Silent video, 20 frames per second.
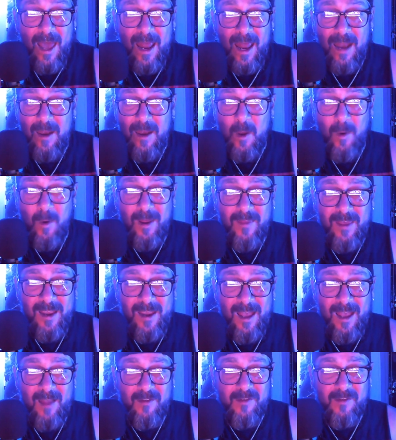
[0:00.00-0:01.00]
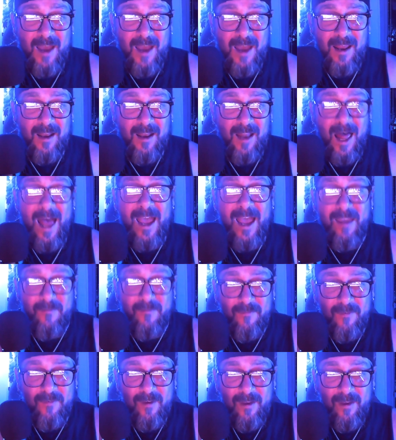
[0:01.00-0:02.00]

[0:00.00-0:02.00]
didn't know anything outside of life.